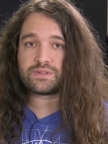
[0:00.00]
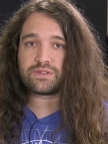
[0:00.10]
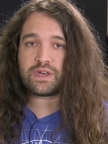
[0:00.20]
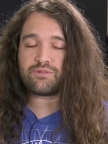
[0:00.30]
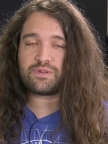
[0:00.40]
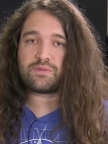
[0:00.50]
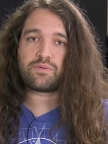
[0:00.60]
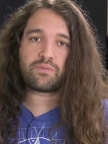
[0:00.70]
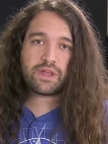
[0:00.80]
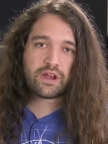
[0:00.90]
So that would be the
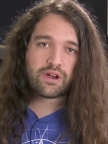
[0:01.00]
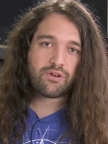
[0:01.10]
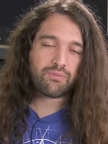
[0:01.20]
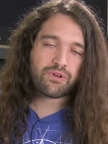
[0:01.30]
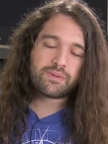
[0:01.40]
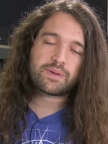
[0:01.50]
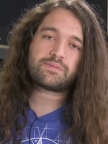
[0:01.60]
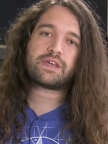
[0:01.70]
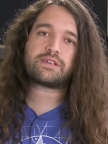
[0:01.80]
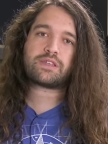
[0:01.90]
premier or
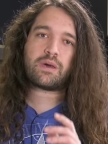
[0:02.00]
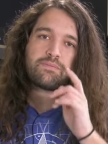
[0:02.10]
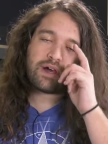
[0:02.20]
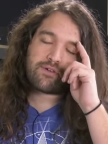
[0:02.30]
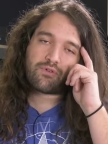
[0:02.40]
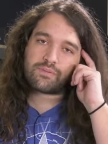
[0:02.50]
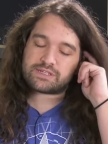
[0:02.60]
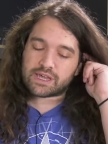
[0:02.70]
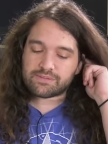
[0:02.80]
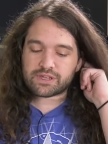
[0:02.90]
premium desktop platform,
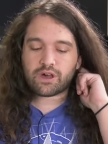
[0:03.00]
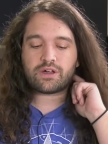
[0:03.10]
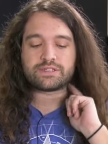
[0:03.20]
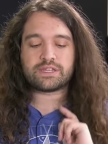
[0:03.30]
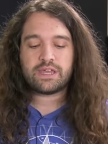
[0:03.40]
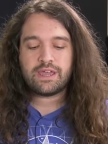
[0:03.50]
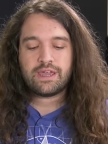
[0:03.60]
as AMD calls it,